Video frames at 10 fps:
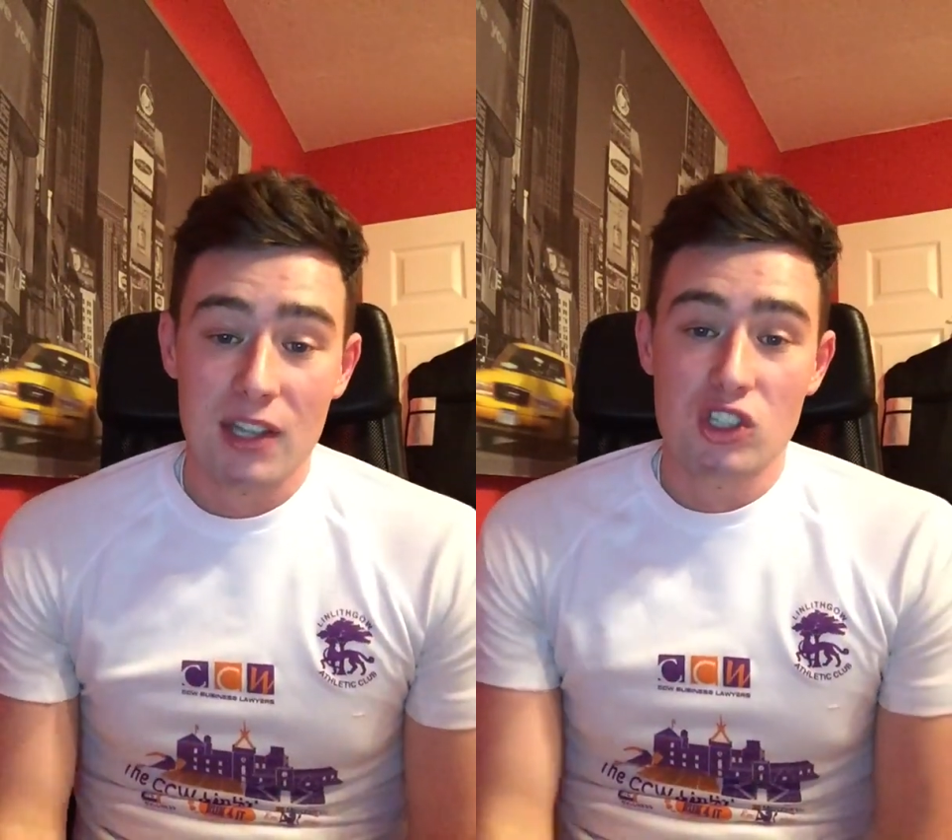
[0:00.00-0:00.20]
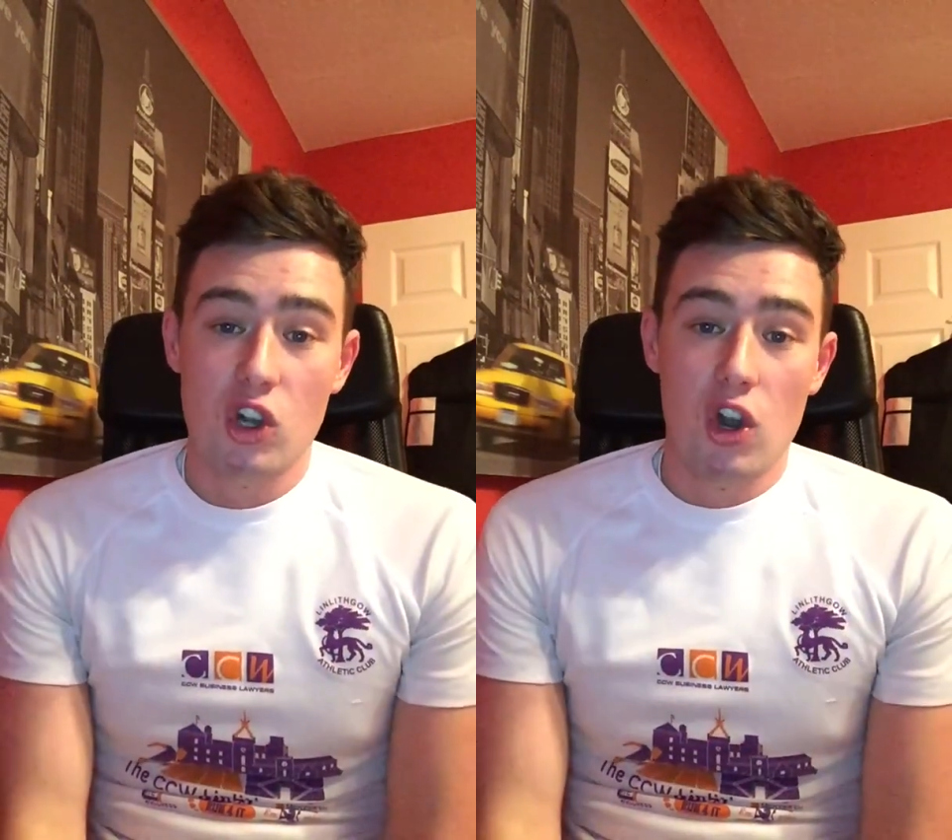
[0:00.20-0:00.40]

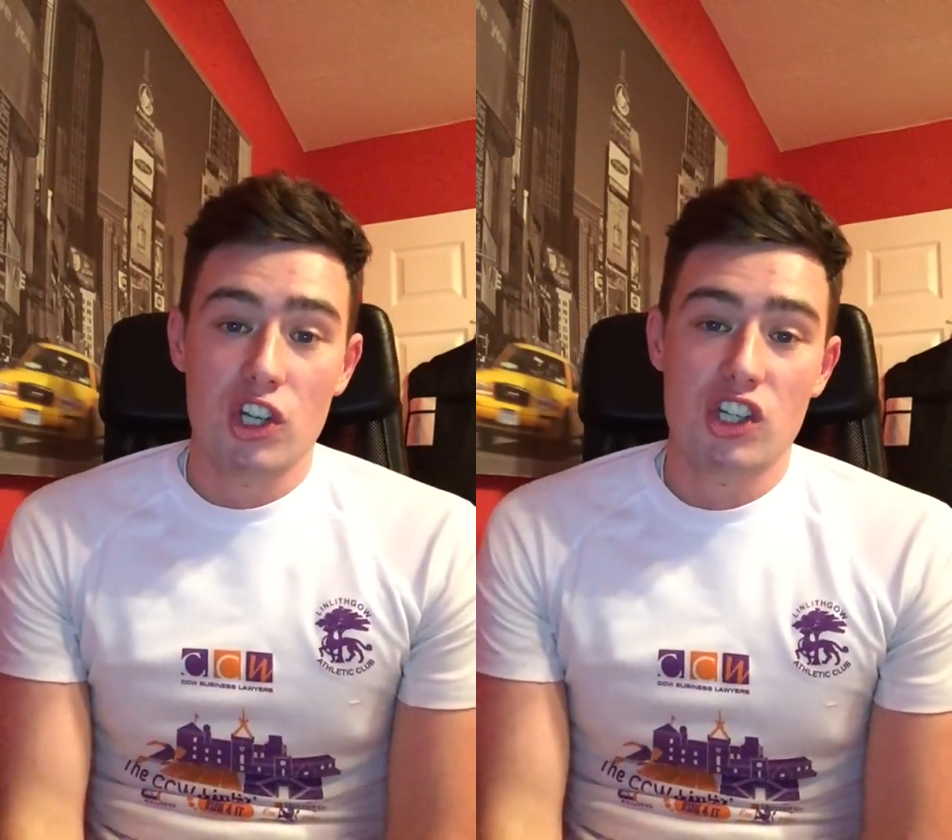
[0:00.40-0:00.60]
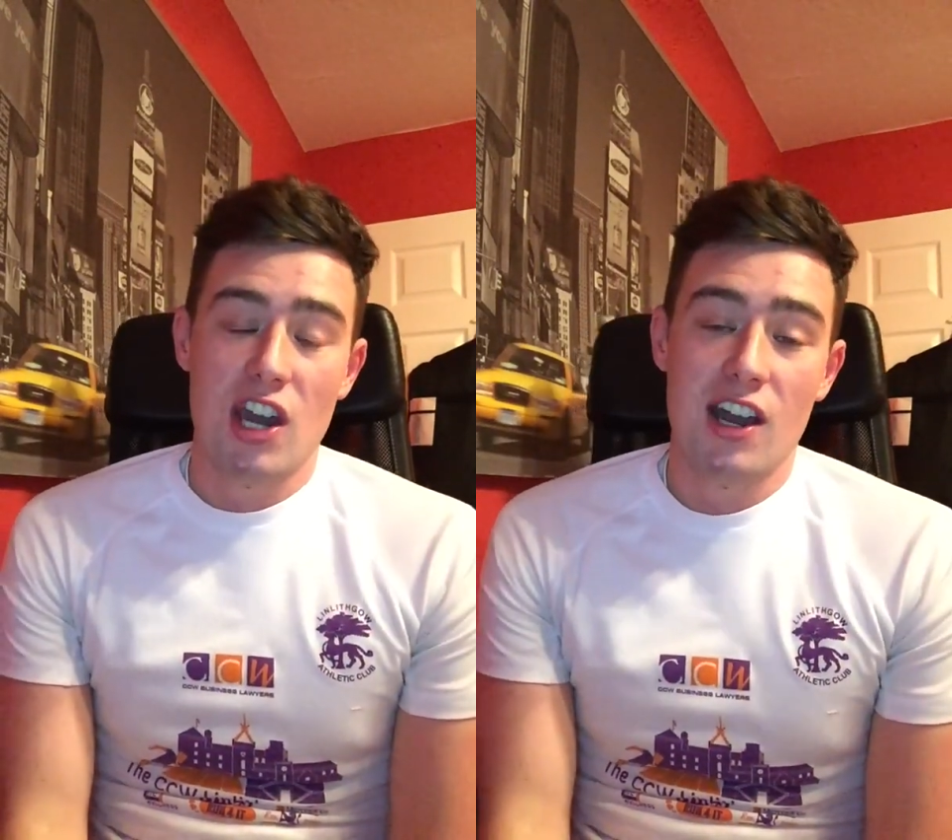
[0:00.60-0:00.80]
big
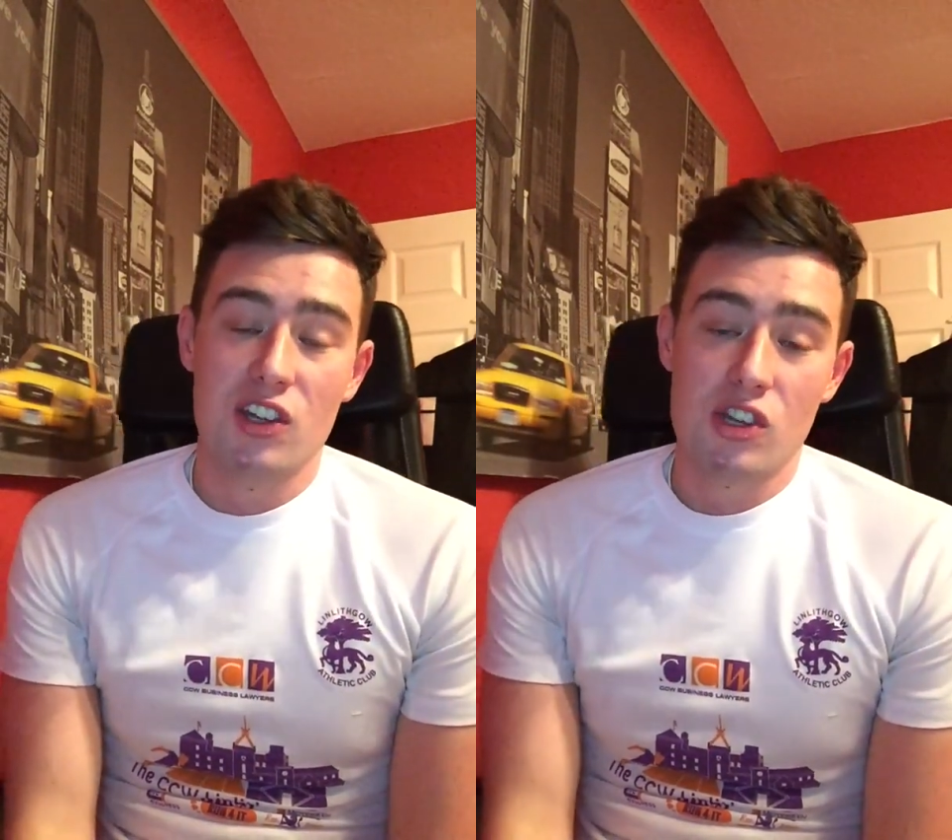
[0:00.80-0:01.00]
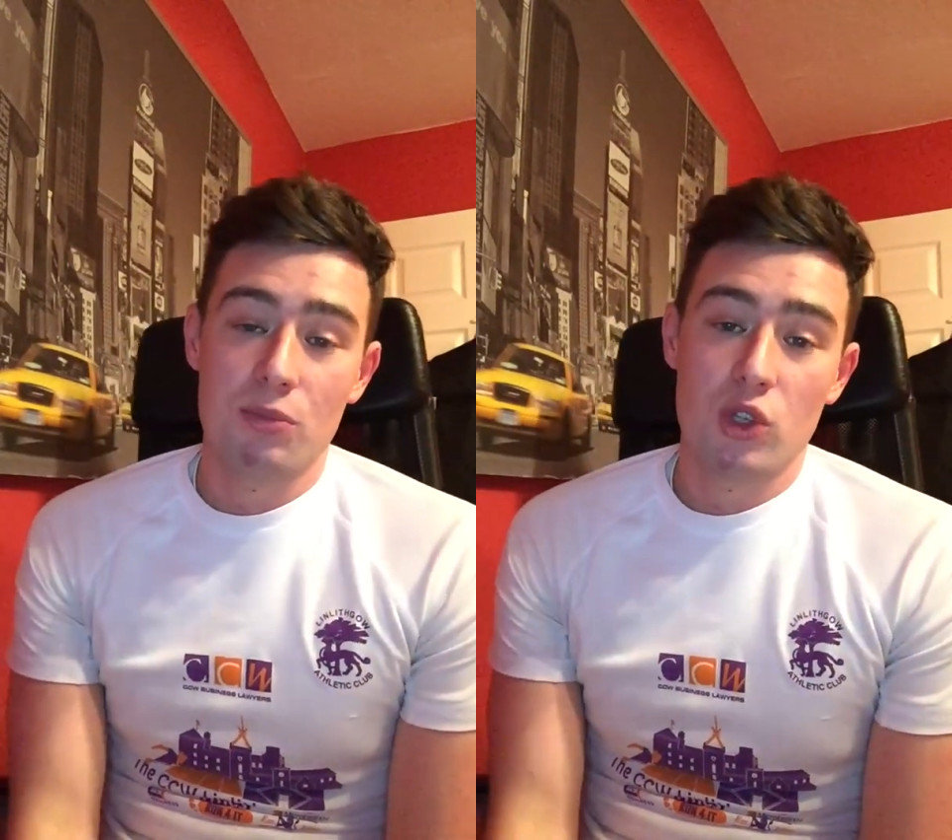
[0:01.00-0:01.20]
Scottish
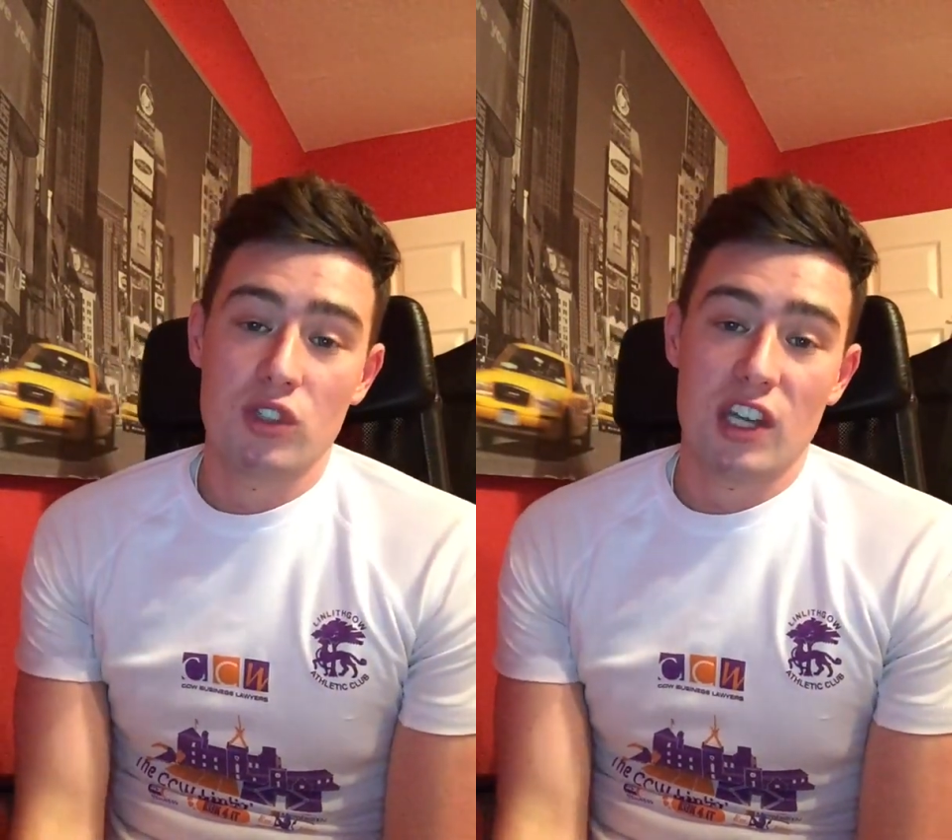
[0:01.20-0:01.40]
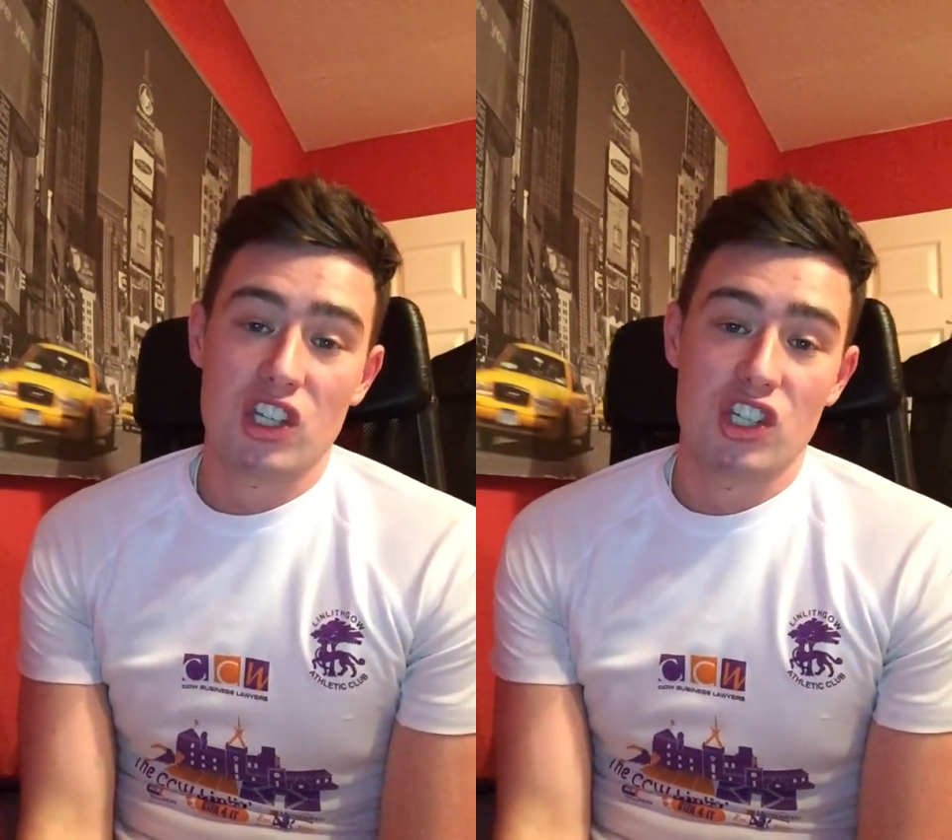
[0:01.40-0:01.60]
challenge I'm
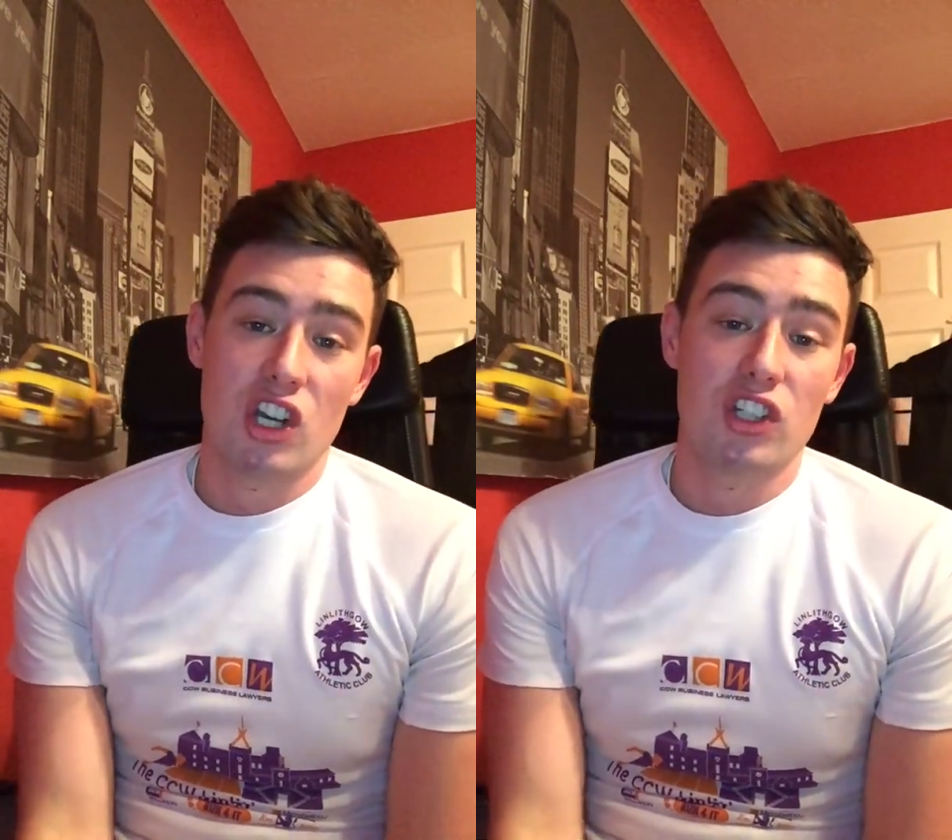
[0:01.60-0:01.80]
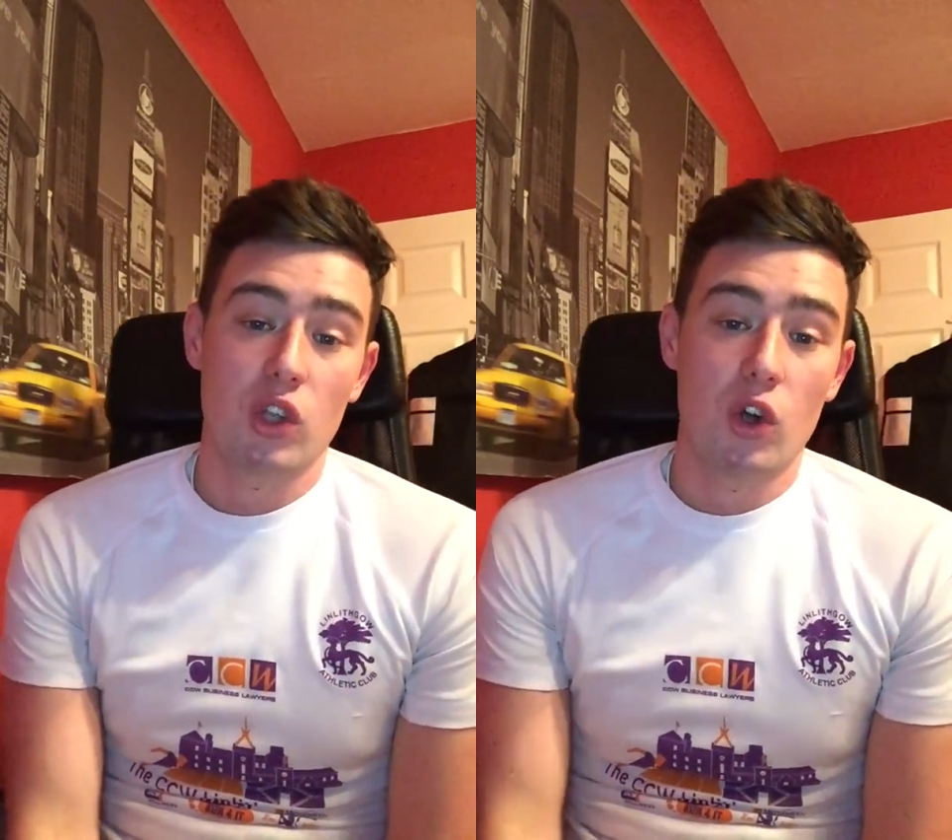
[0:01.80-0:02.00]
doing next year to